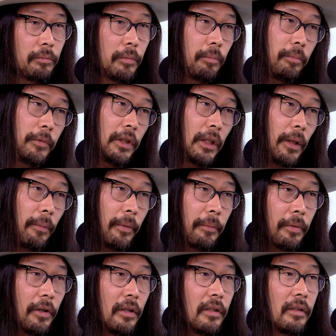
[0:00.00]
chili
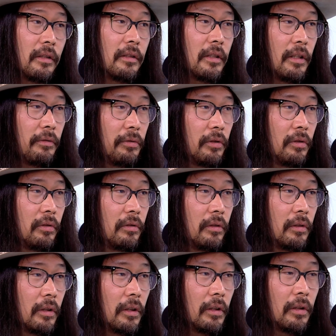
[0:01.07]
peppers and
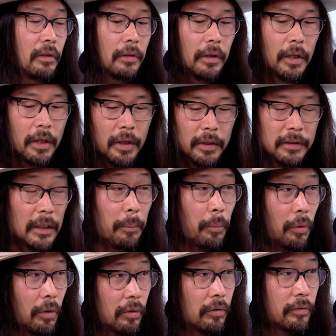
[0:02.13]
seafood called
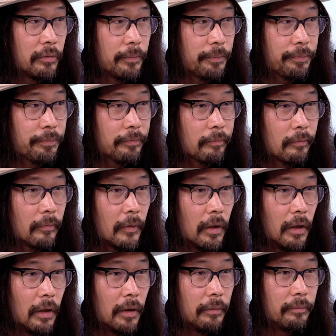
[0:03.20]
jampong.
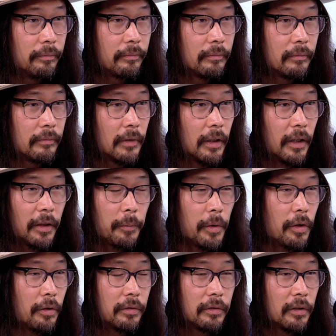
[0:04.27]
I mean,
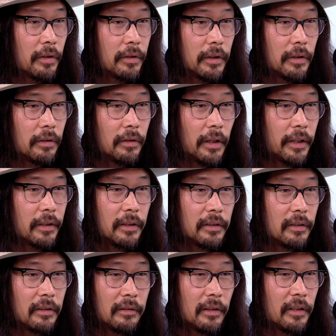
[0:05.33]
those are like these
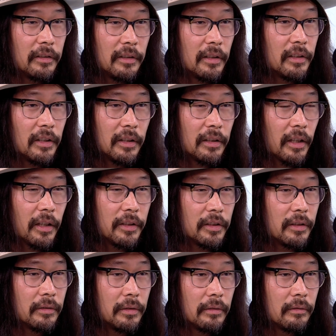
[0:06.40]
dishes. I can
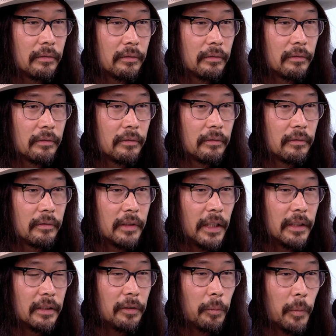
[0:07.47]
just
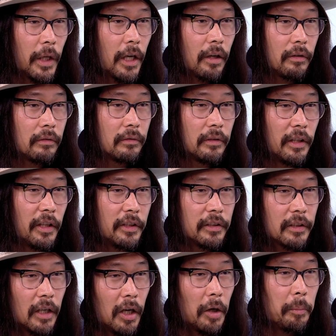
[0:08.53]
taste them now, and they
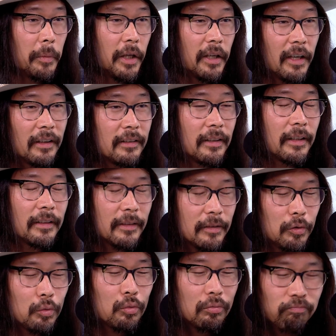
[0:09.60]
just calm me down. Like,
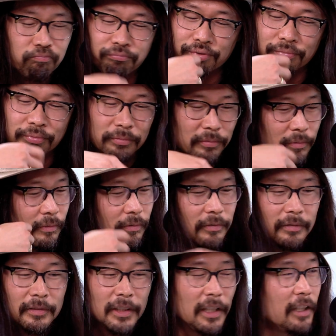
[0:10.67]

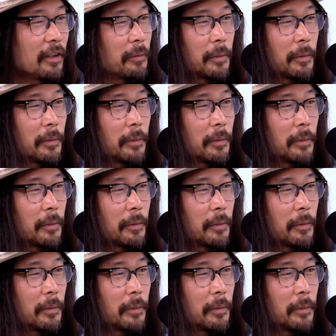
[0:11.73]
eat them up.